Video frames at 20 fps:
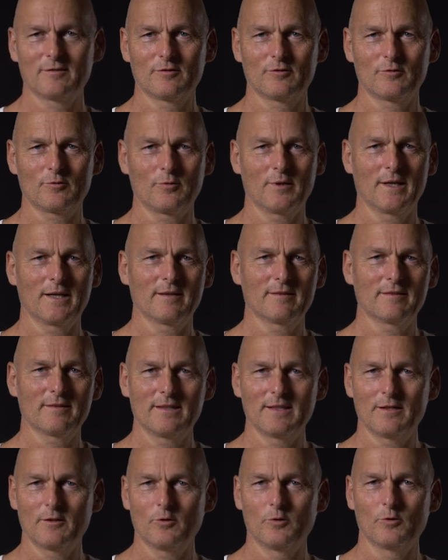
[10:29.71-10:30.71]
strength
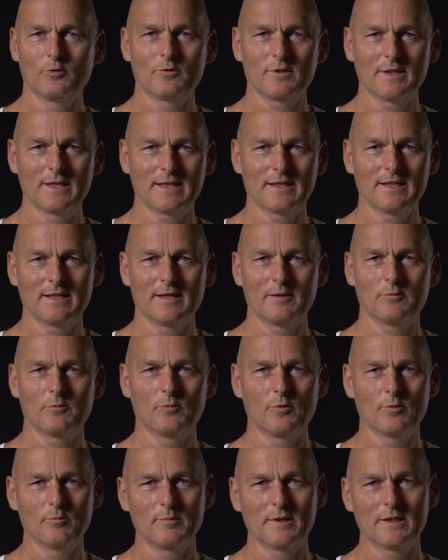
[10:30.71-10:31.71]
in owning a
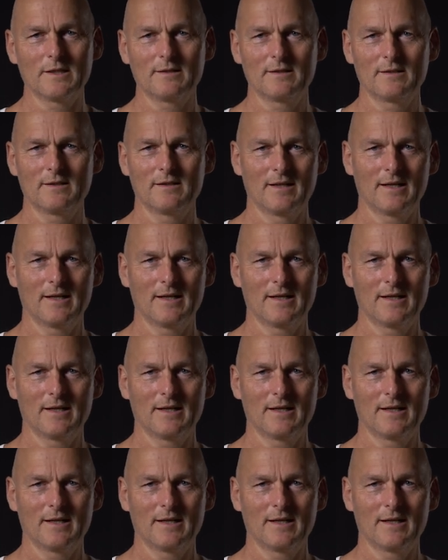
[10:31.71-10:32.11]
woman,